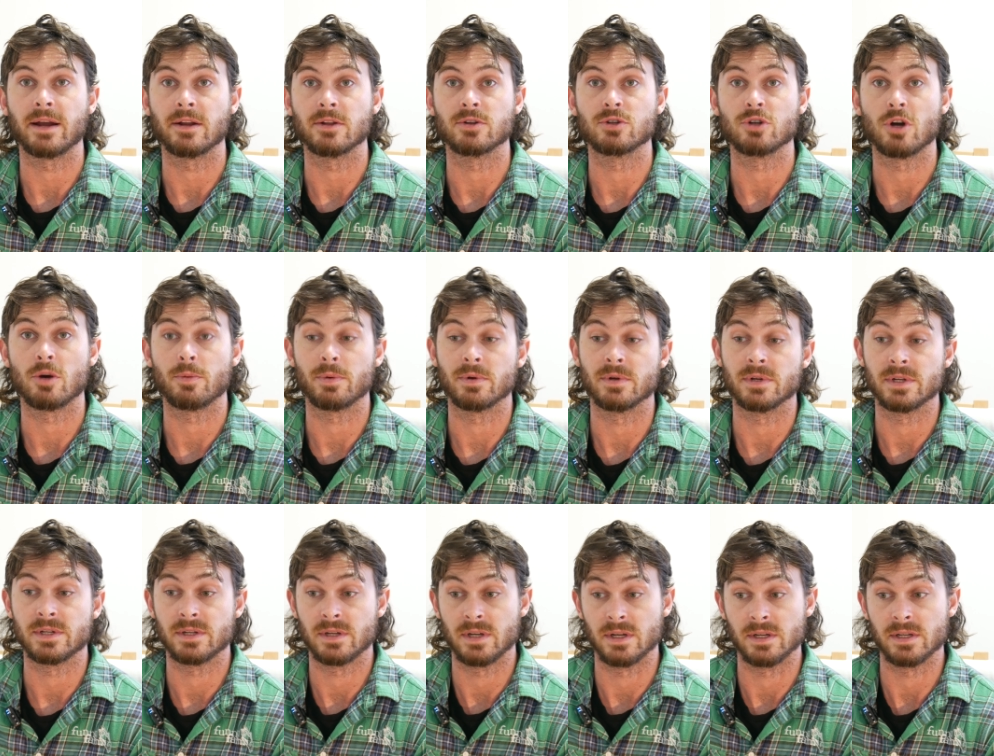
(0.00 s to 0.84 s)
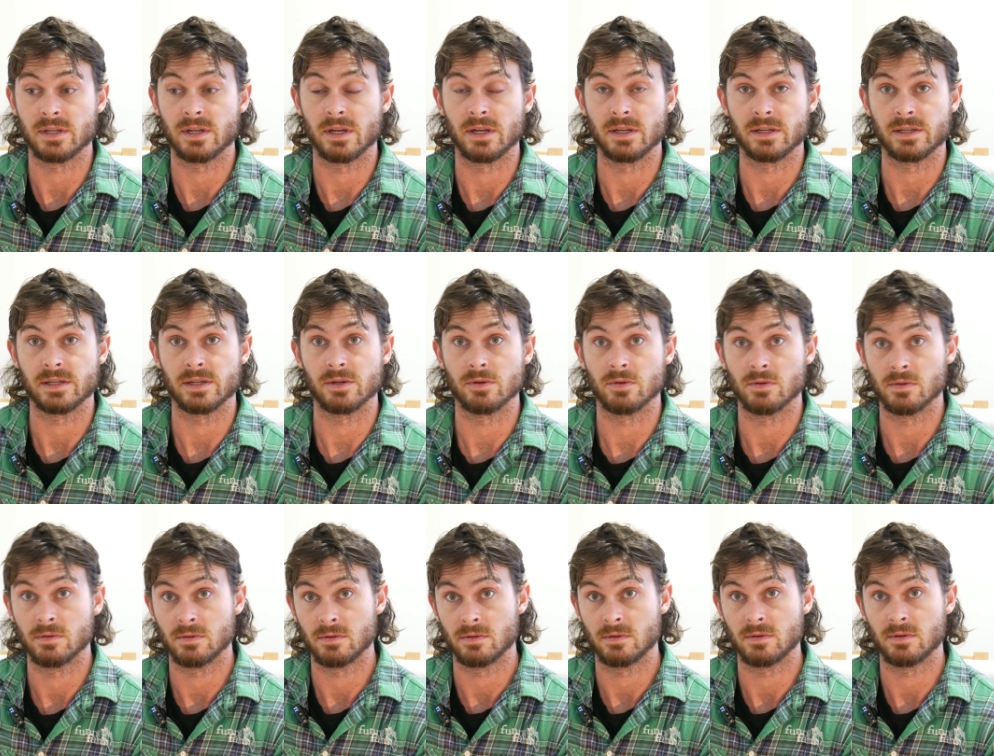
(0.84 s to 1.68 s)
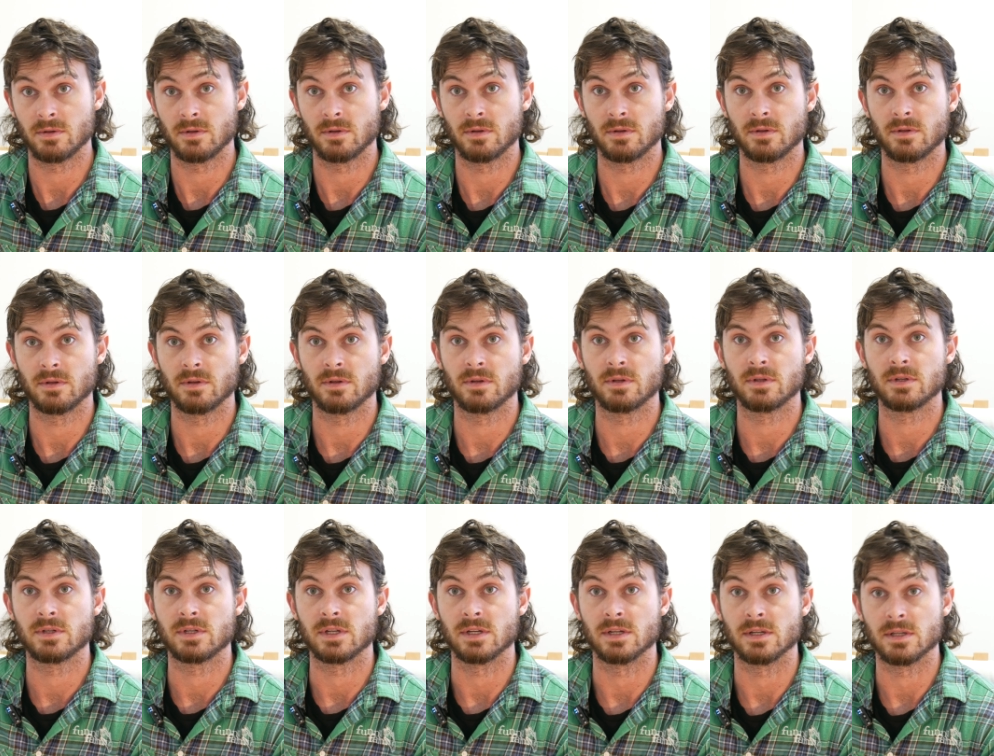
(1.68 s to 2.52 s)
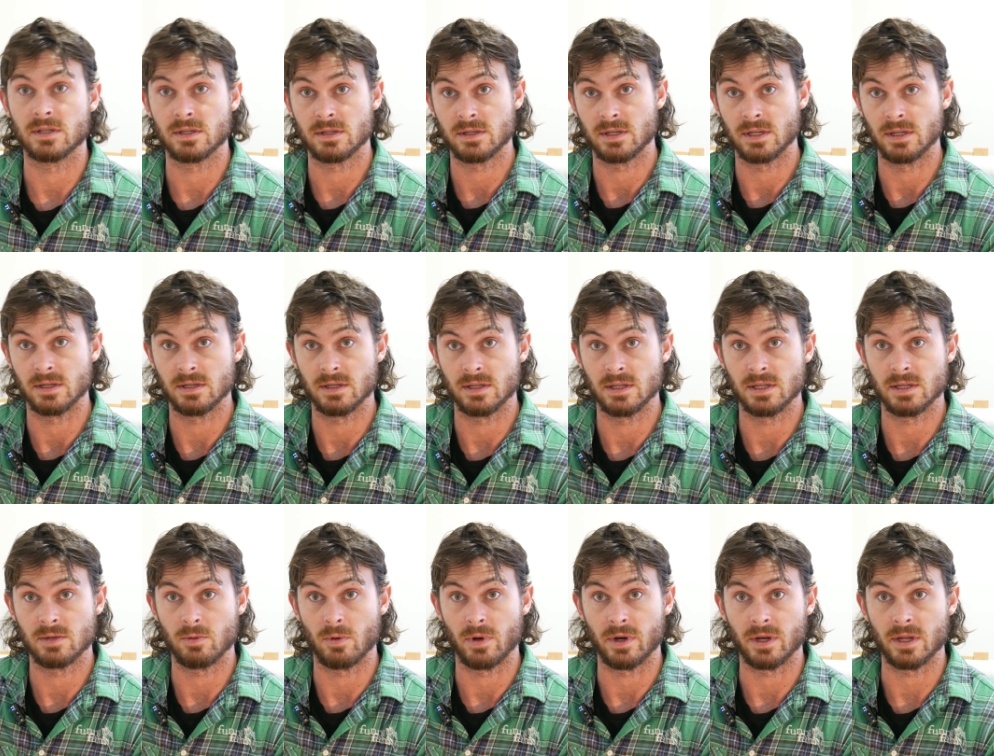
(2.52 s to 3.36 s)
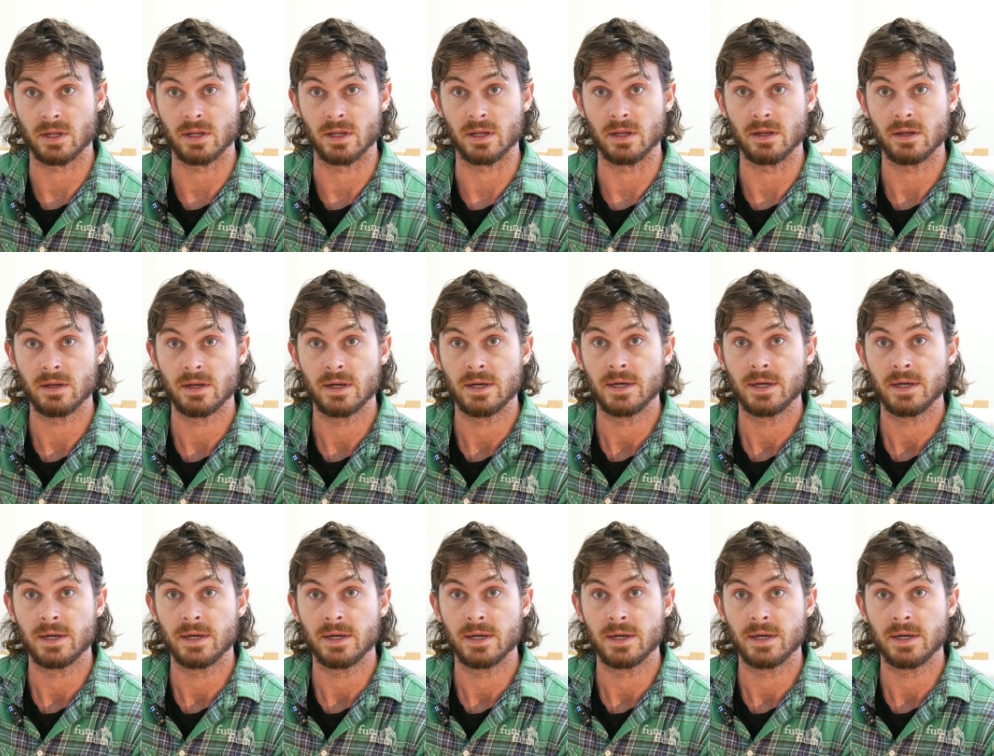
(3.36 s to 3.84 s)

a chop until since this one here,